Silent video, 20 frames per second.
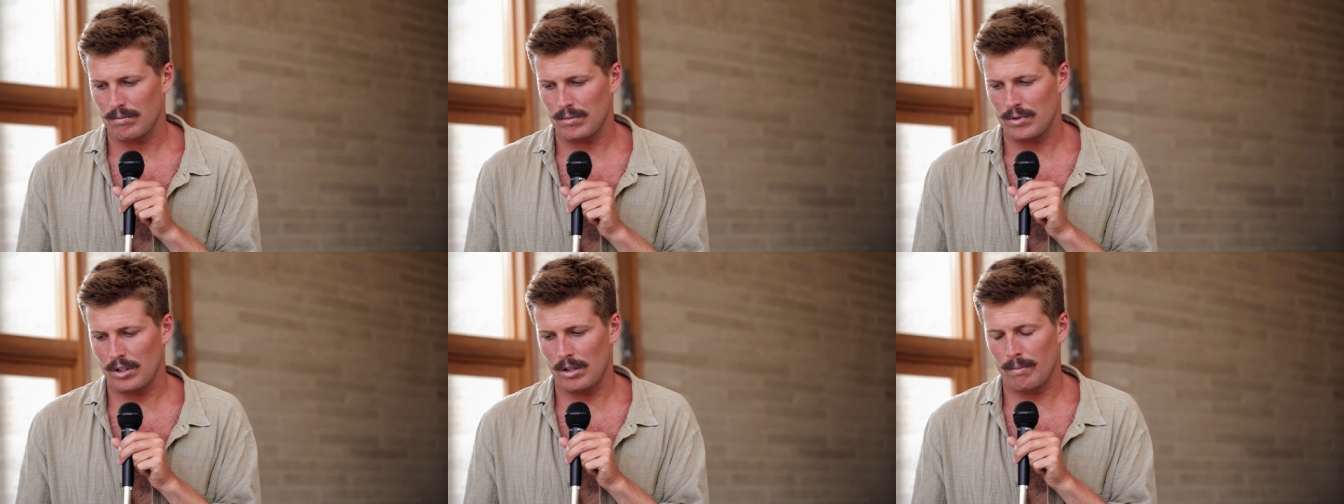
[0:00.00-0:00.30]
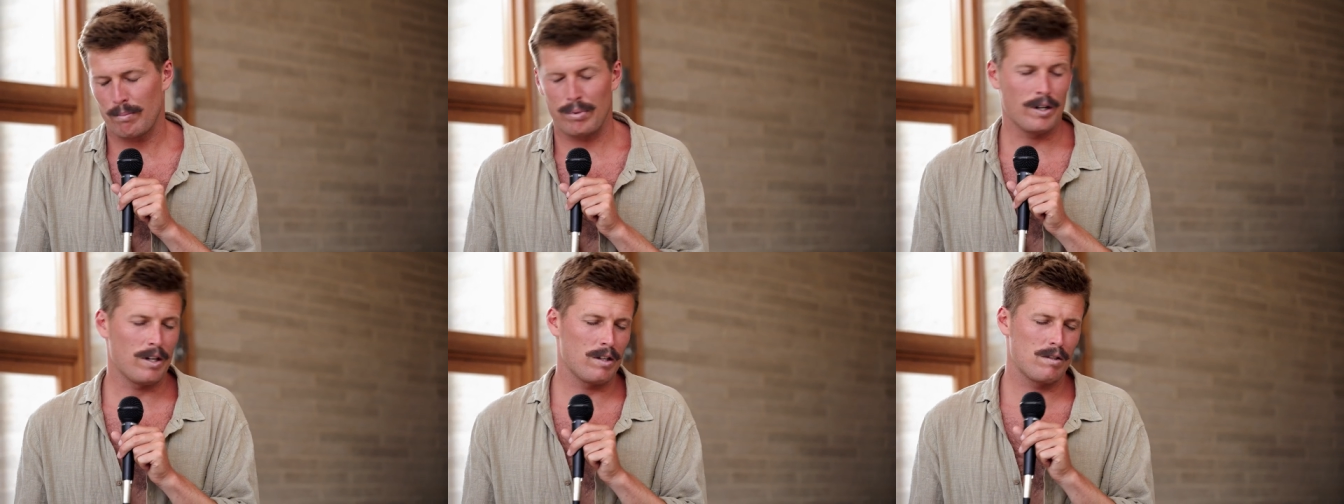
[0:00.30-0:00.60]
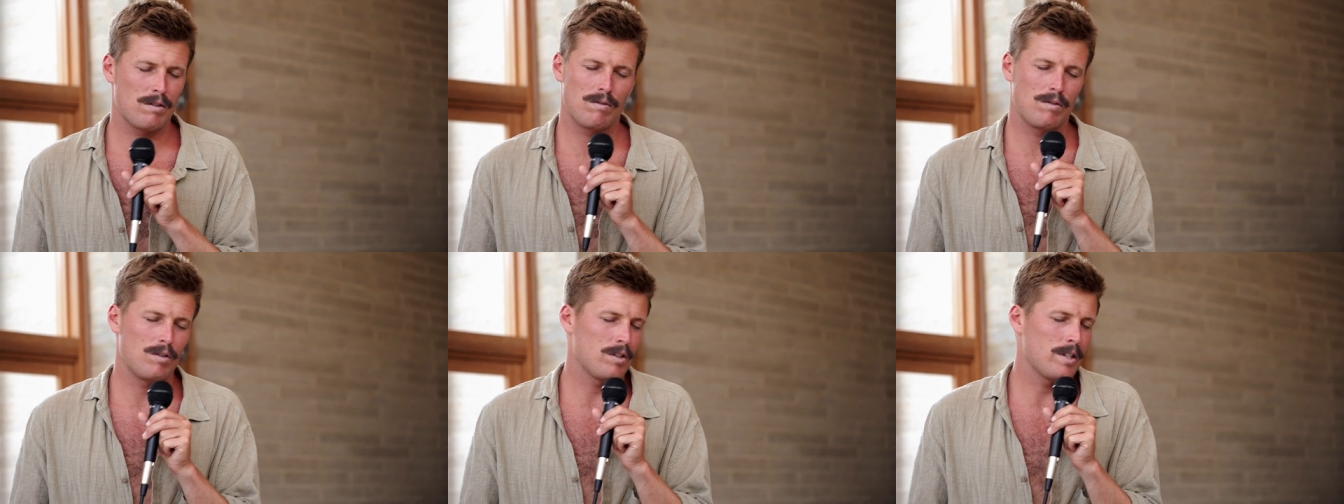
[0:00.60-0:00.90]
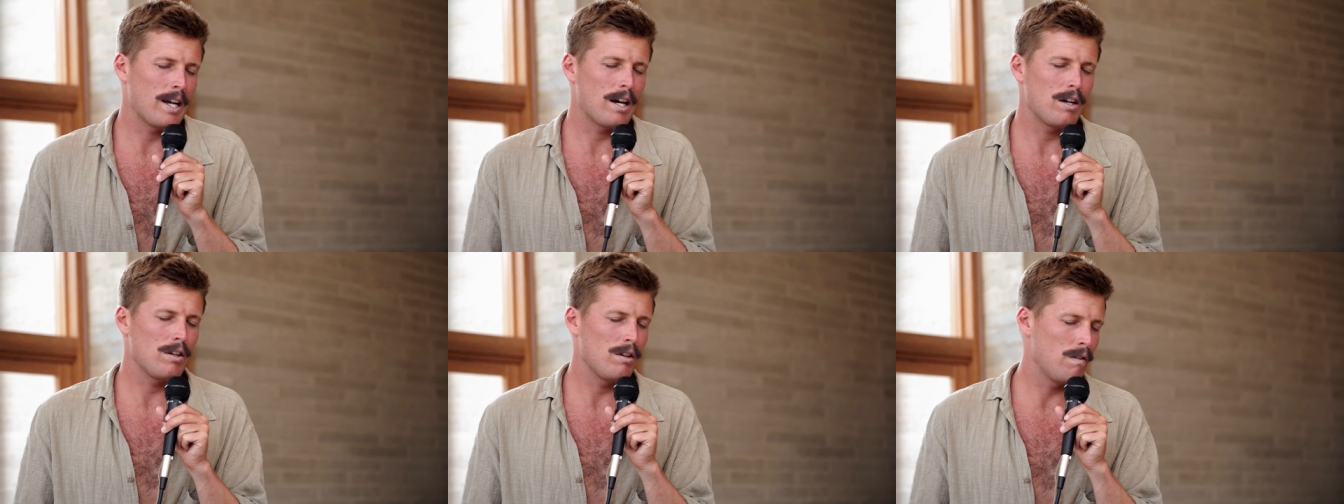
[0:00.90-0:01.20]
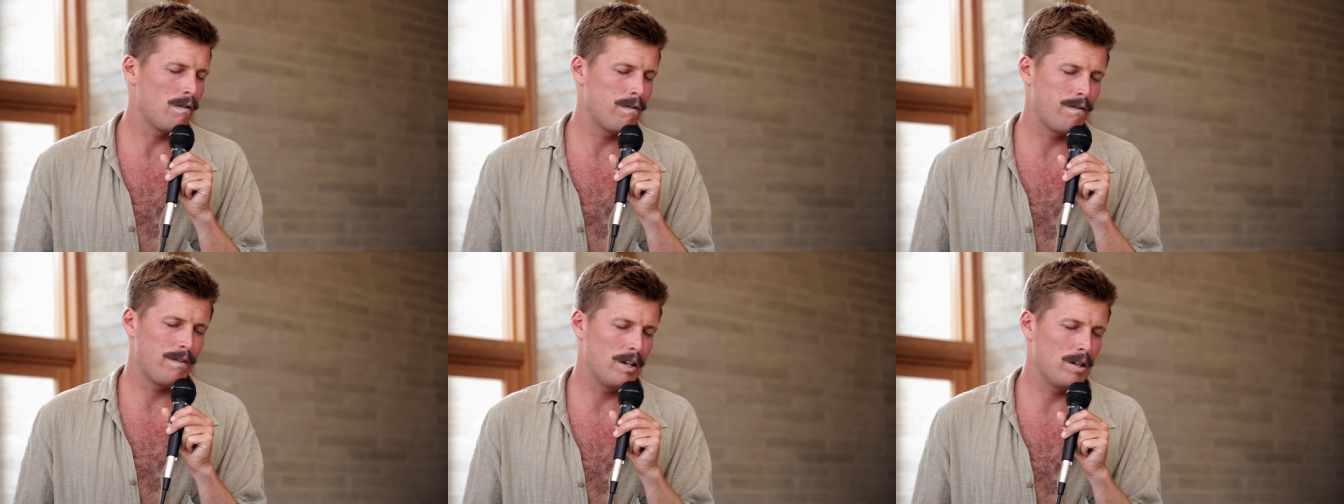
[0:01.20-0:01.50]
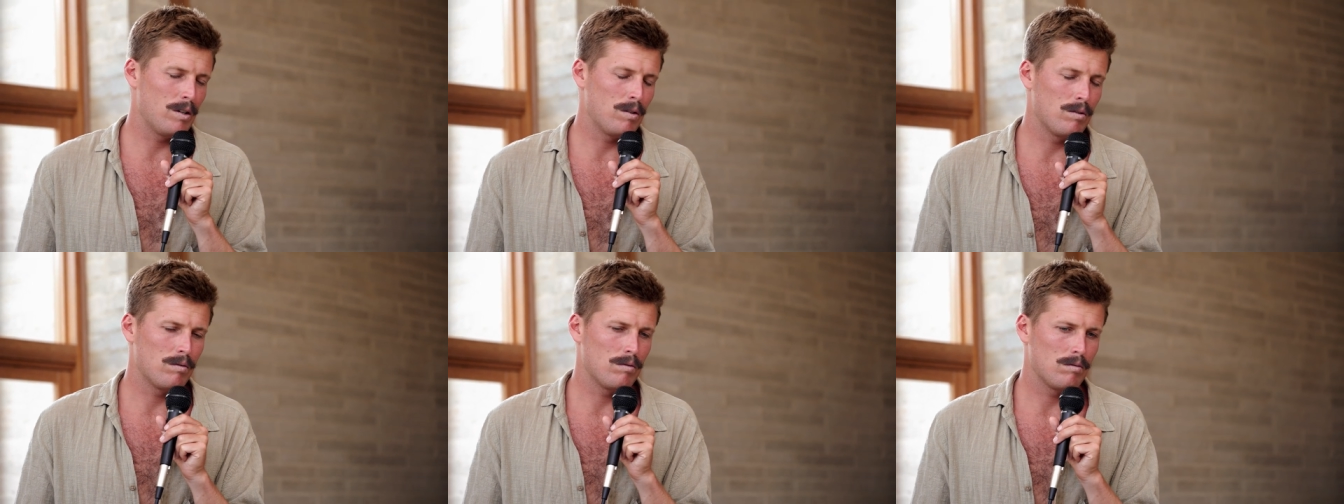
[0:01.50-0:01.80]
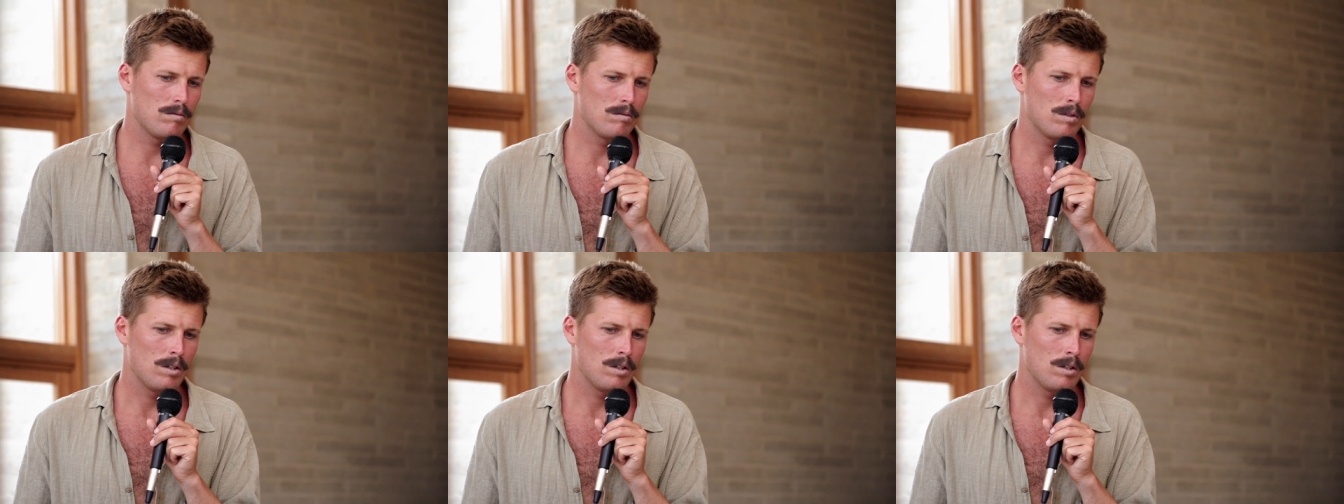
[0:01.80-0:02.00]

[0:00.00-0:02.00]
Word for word: so personal and just how you feel.